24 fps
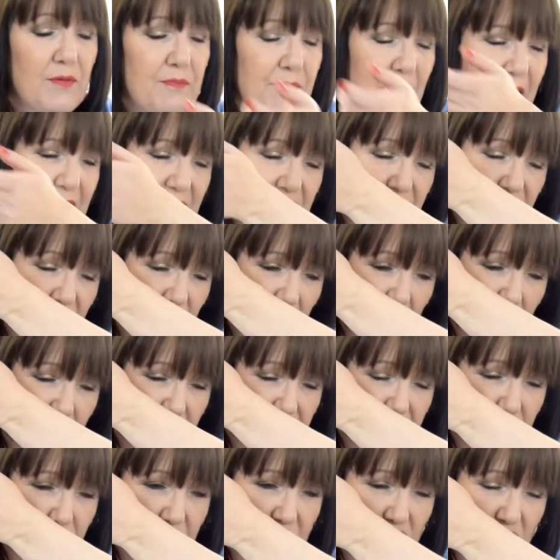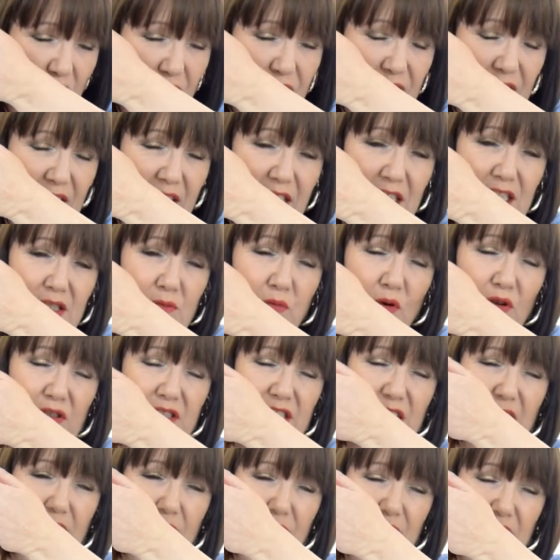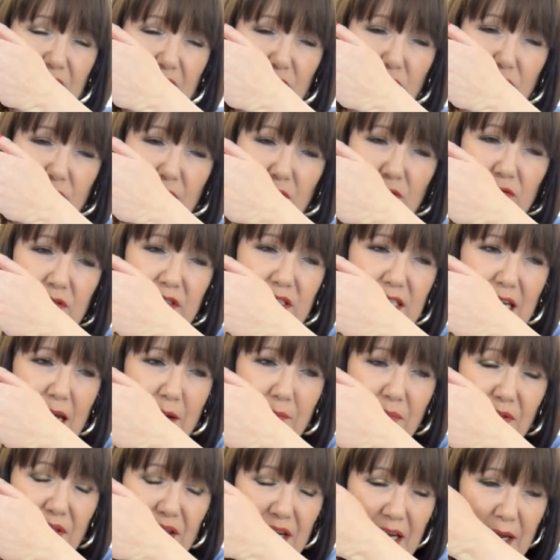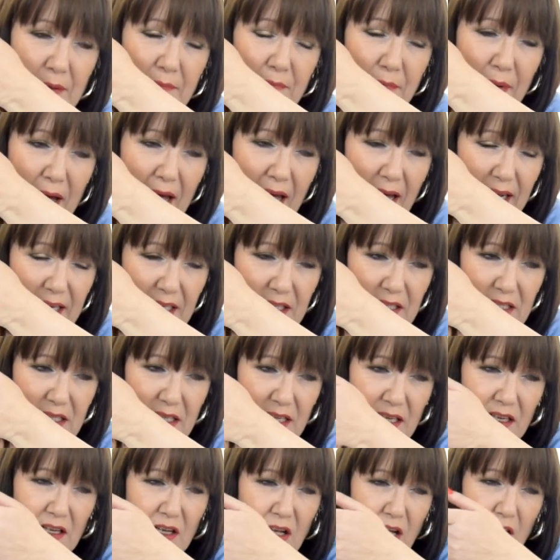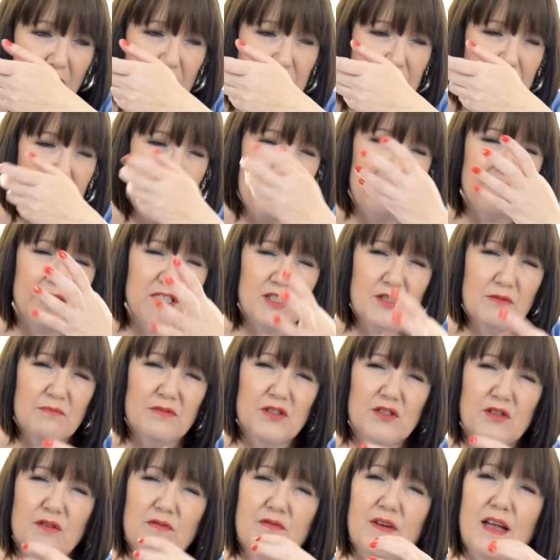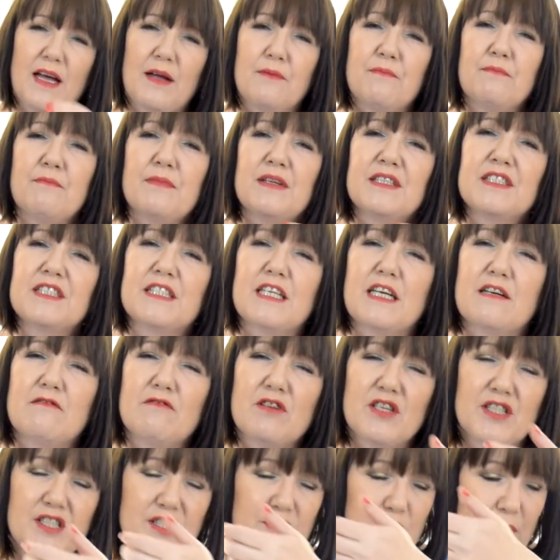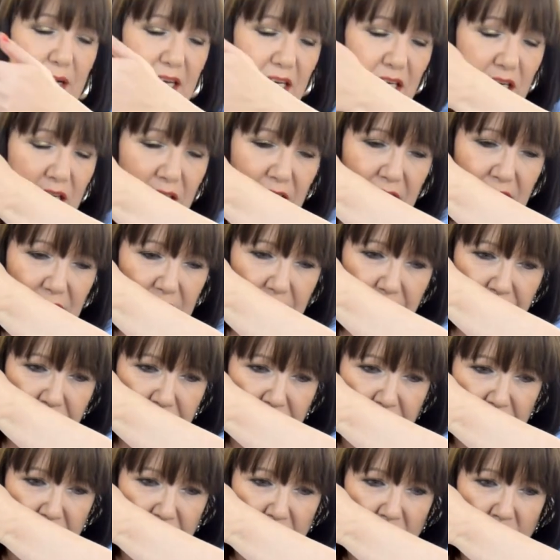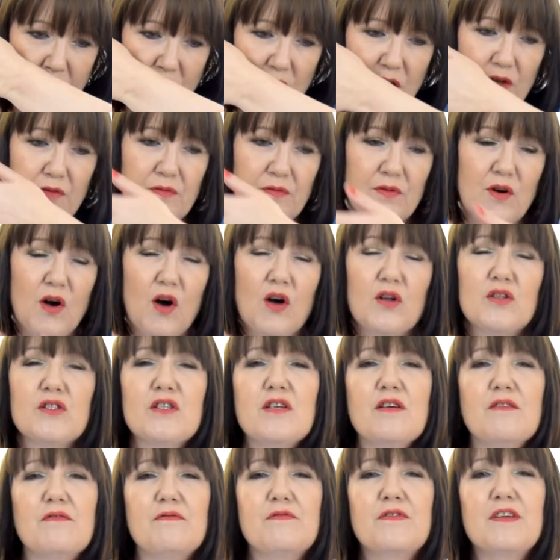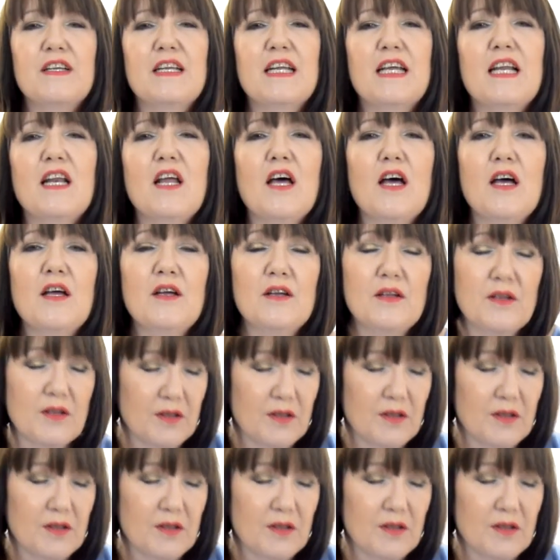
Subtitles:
base notes, which I think is what's giving it real depth and impact, and maybe some sort of like mysterious sweetness. You've got vanilla,